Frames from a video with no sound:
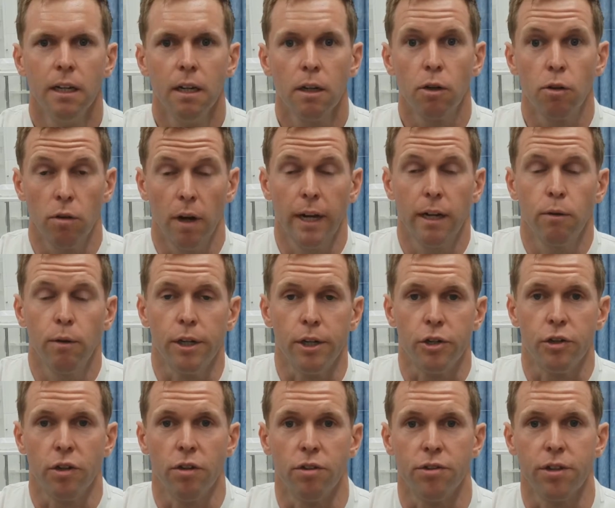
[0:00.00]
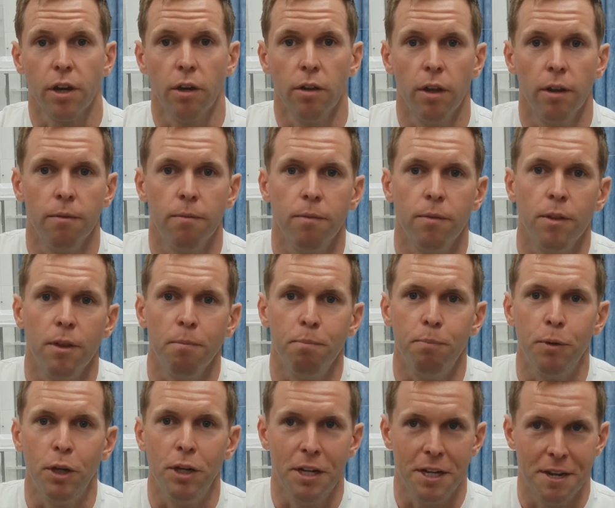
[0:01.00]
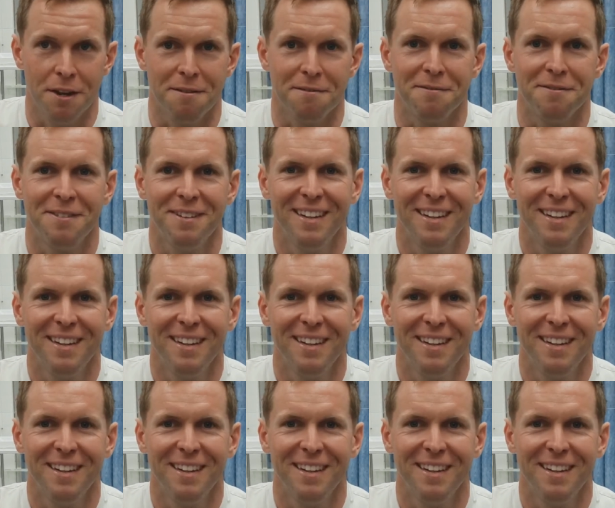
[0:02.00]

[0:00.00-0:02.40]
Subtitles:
Great question. So the beauty of